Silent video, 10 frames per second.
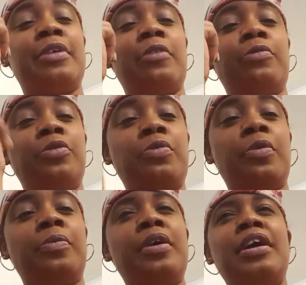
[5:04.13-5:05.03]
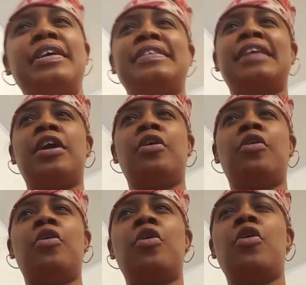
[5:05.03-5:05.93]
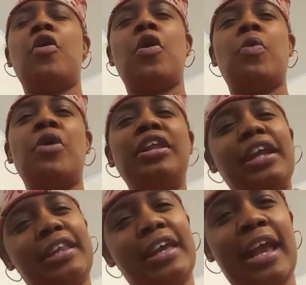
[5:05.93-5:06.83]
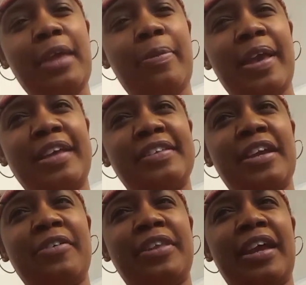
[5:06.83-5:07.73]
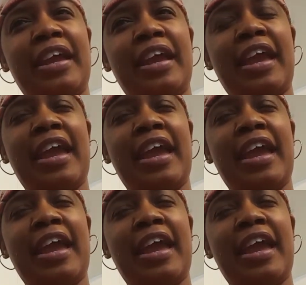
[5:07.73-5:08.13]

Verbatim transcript: Well, whoop, So we're looking at the guinea pigs and everything,